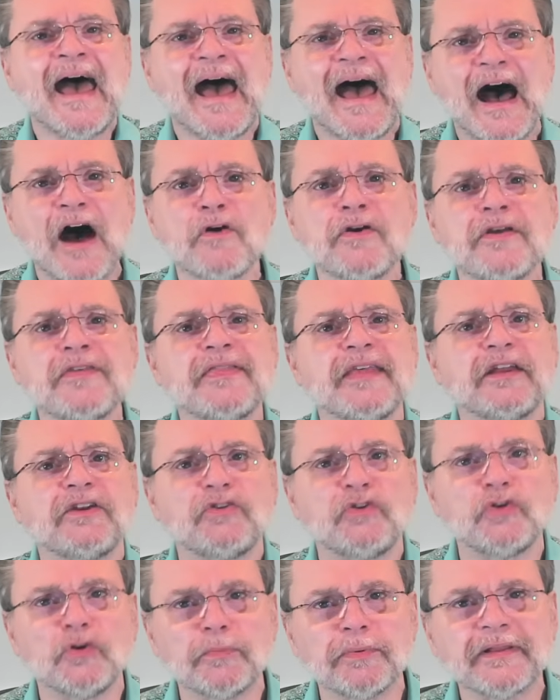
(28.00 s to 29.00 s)
how can they
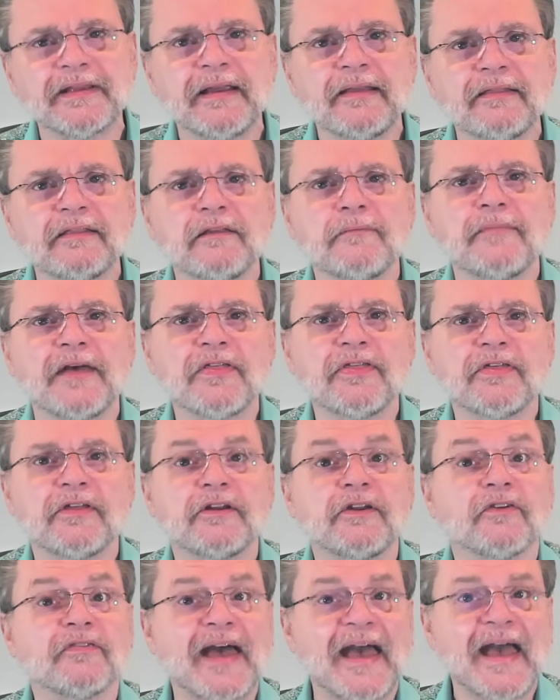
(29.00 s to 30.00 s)
duplicate the
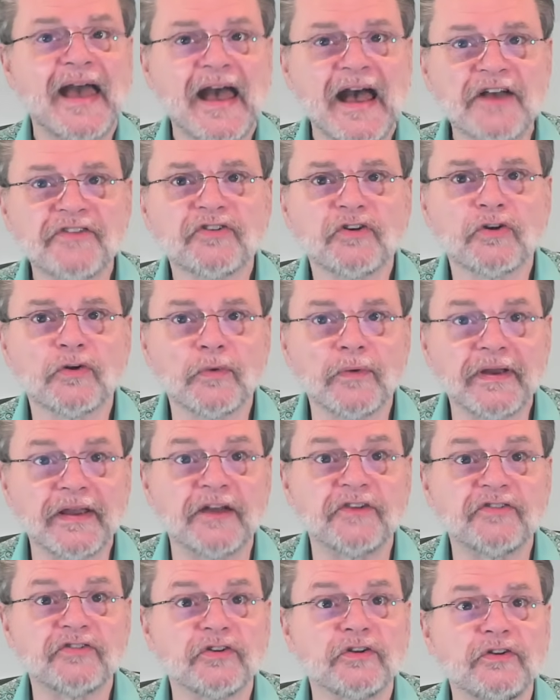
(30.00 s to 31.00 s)
method of hash
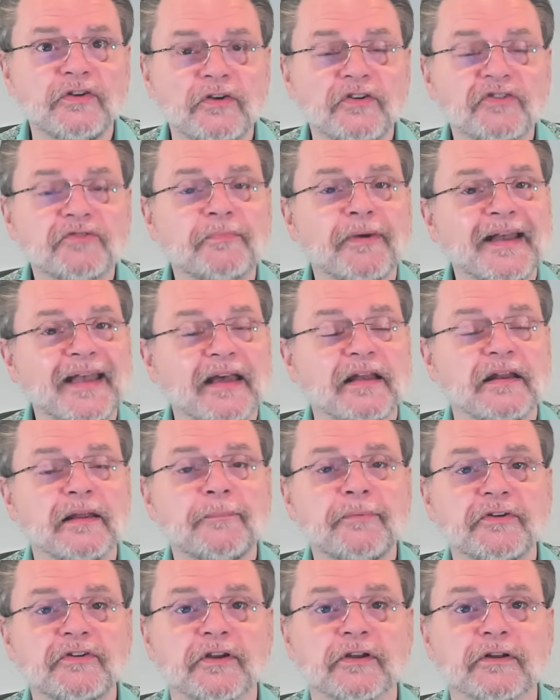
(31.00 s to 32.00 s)
creation used by any
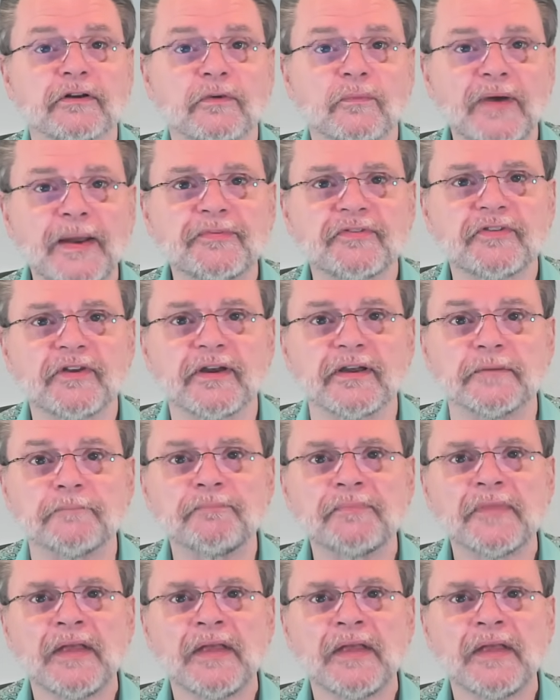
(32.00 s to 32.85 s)
particular website?